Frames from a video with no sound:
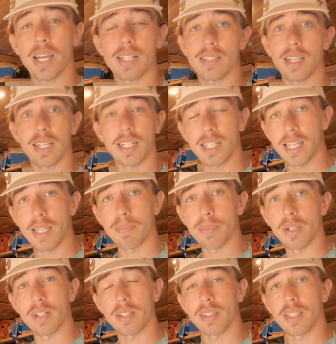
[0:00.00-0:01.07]
has like an
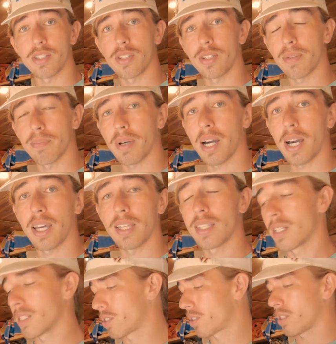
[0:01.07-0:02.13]
ebook that you can buy
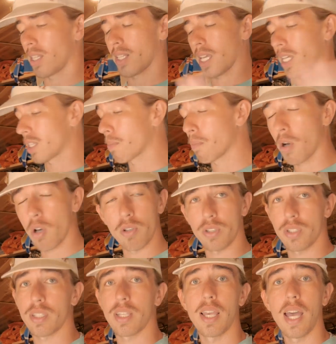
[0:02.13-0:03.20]
that is like the
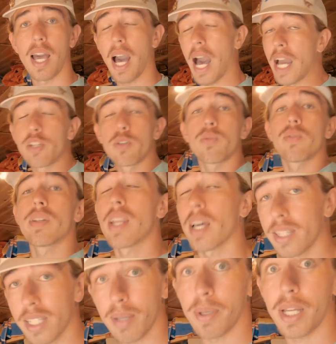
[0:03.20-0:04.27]
most, I knew
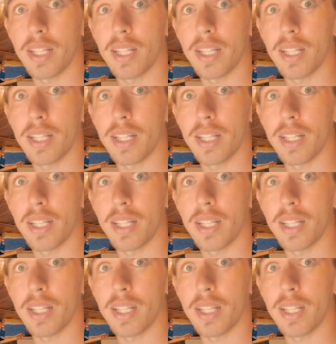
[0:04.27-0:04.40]
nothing about